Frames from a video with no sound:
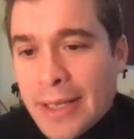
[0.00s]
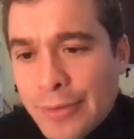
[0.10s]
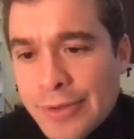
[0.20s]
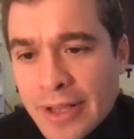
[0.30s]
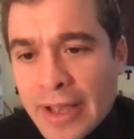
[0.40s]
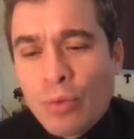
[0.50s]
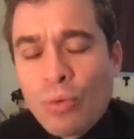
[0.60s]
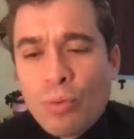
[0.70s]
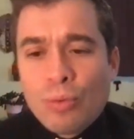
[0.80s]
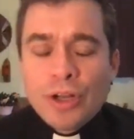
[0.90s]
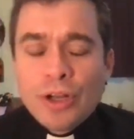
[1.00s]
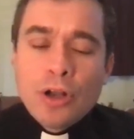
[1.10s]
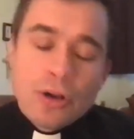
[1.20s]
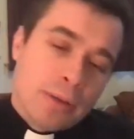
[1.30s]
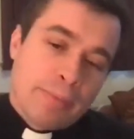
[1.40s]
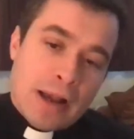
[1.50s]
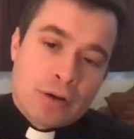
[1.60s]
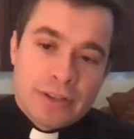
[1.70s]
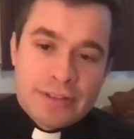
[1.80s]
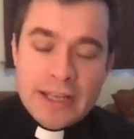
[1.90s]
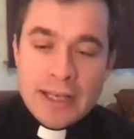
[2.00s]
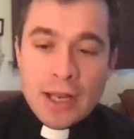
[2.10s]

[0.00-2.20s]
It was like, well, you know, looking back on this year,